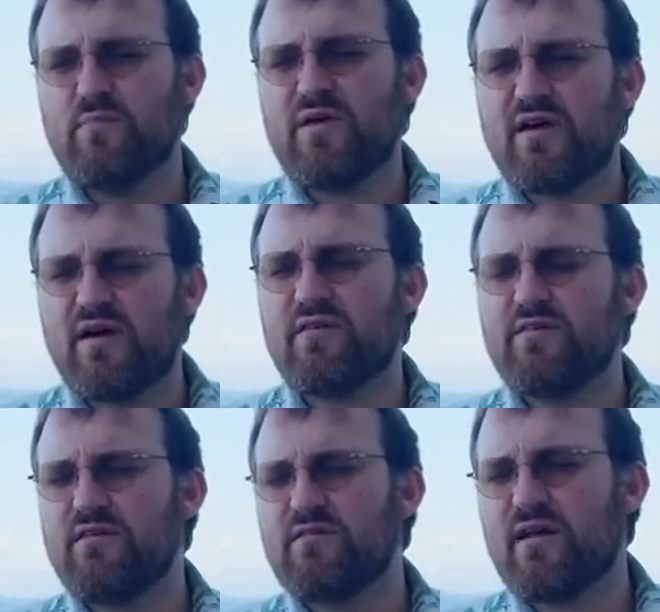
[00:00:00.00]
because
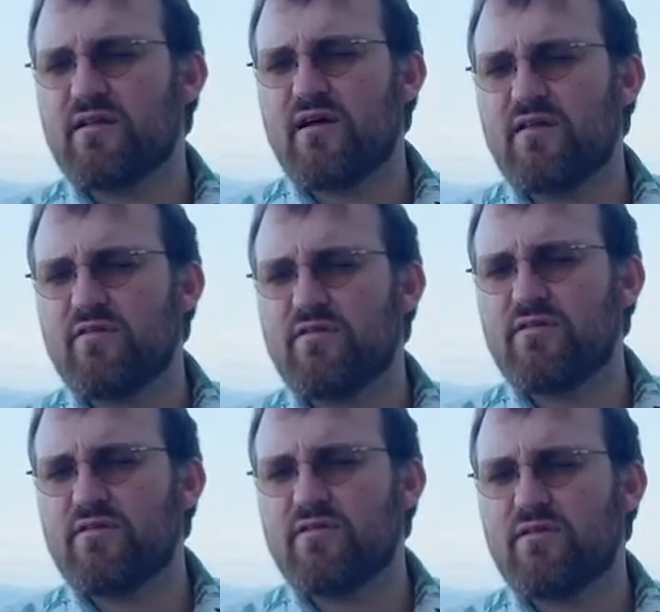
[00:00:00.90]
these
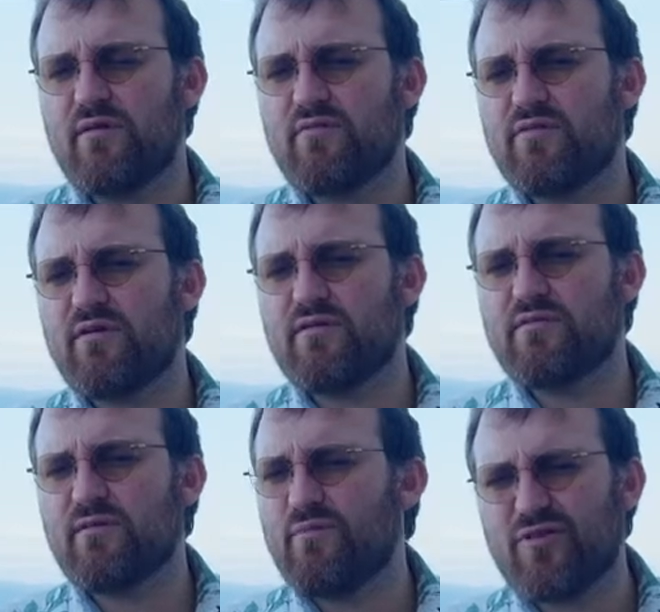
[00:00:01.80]
technologies cover things
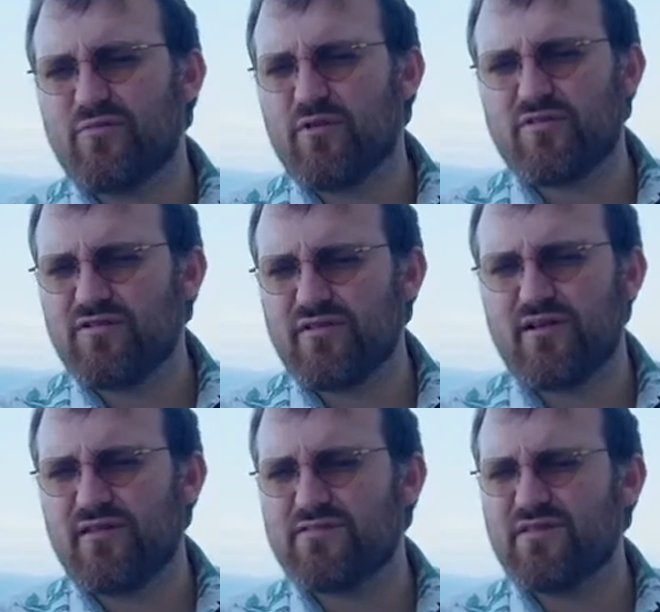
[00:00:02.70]
that are much more
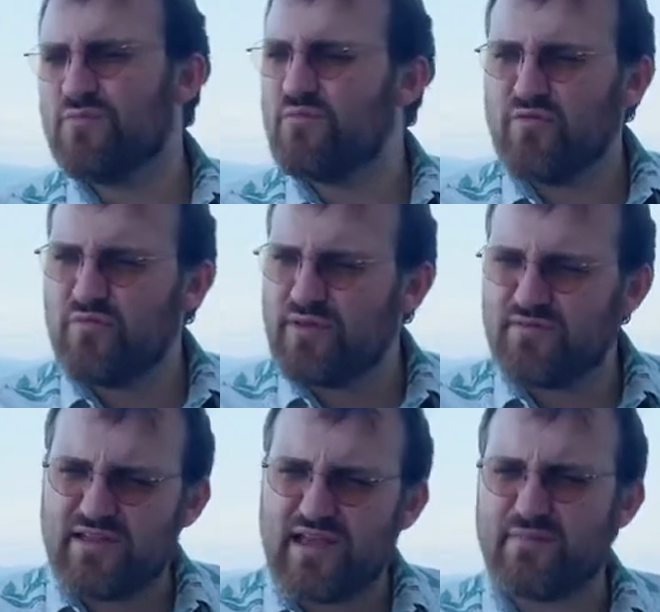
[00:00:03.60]
serious than the movement
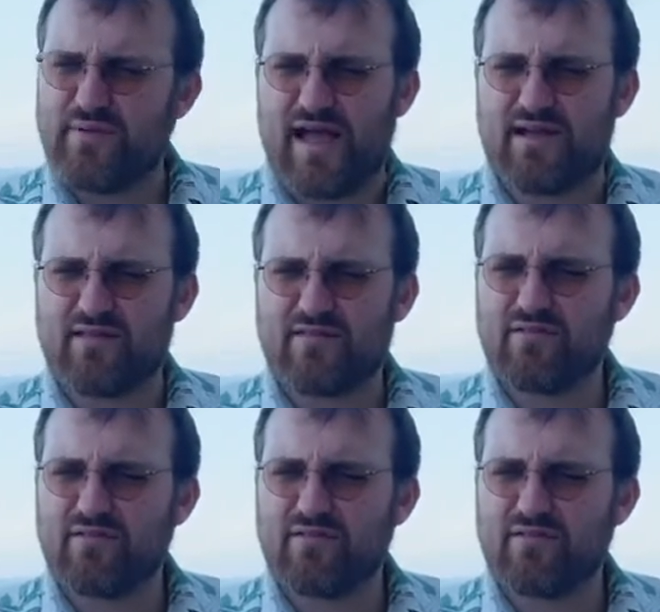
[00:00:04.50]
of data packets,